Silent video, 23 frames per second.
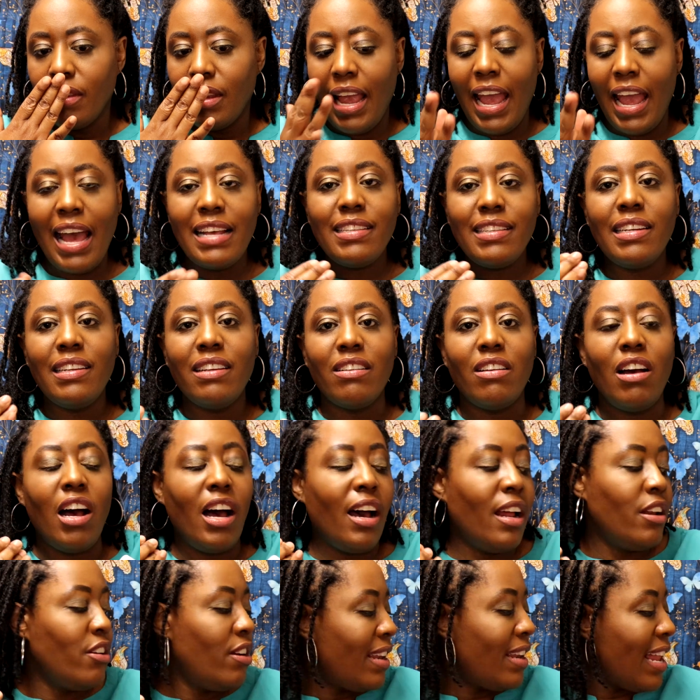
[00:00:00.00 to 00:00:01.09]
It has a little
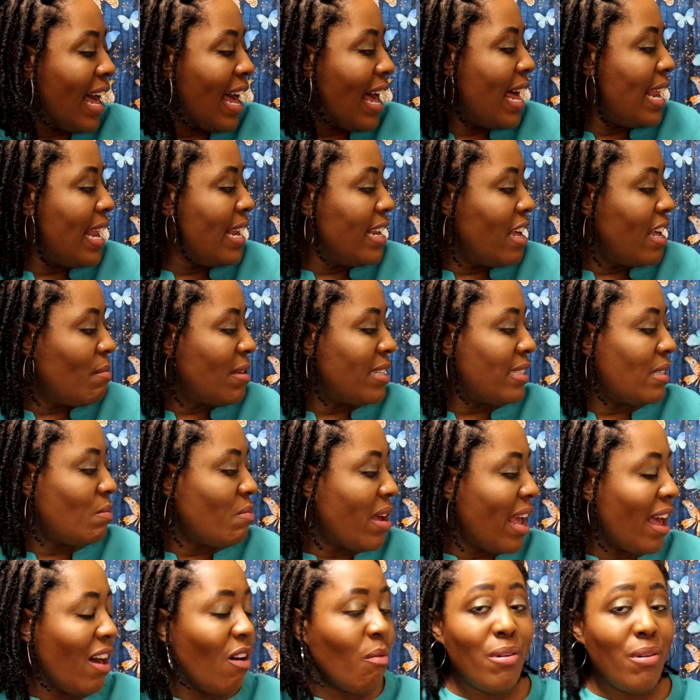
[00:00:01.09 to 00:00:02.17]
underlying lemon
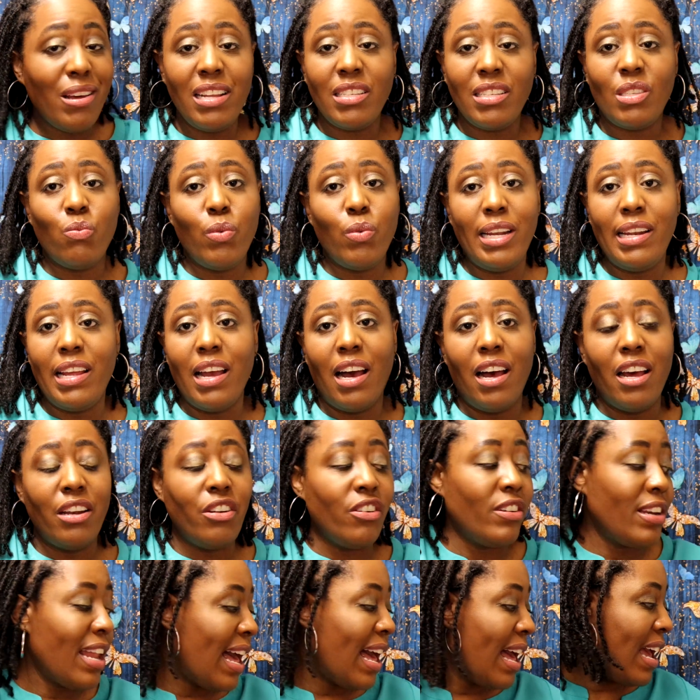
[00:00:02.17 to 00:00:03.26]
smell, but it's really
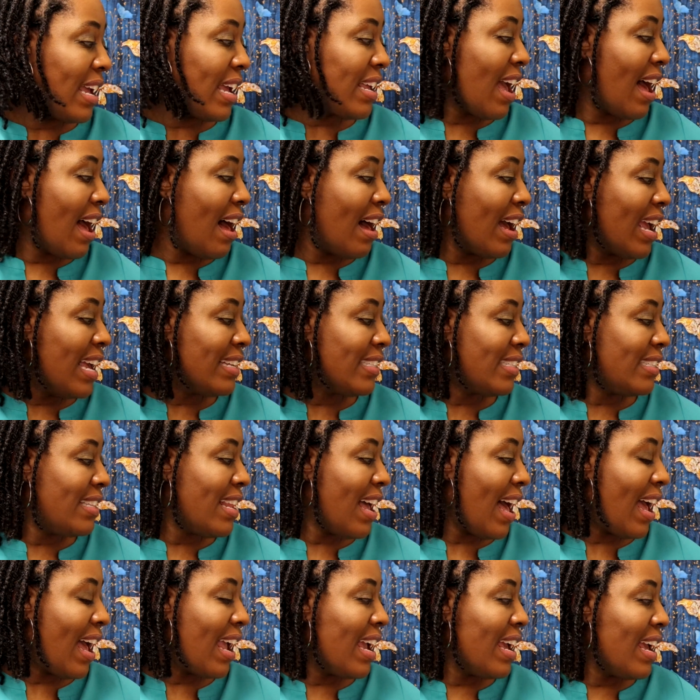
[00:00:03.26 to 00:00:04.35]
underlying, y'all. It's
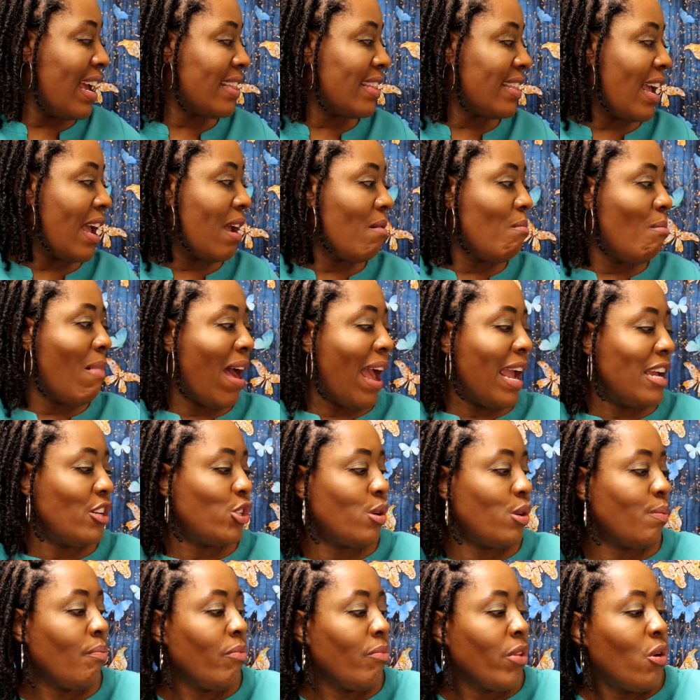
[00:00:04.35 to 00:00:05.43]
not anything
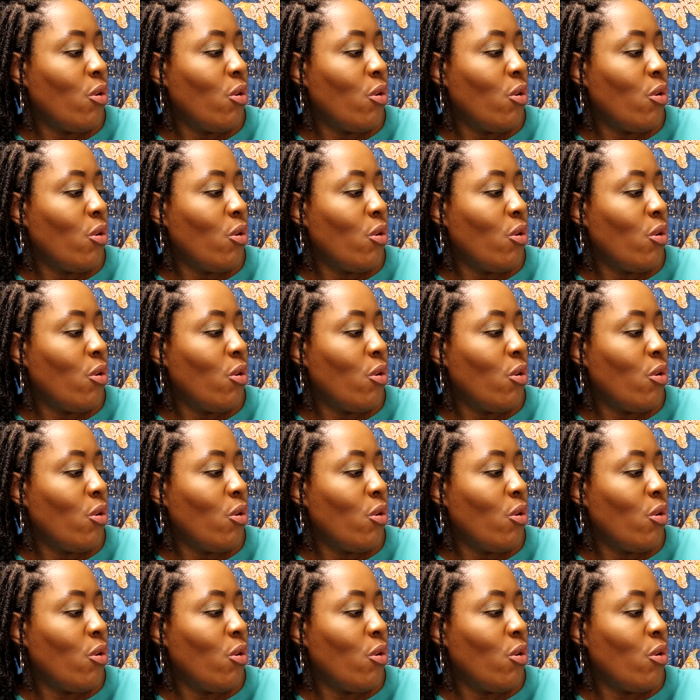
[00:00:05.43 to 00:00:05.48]
major.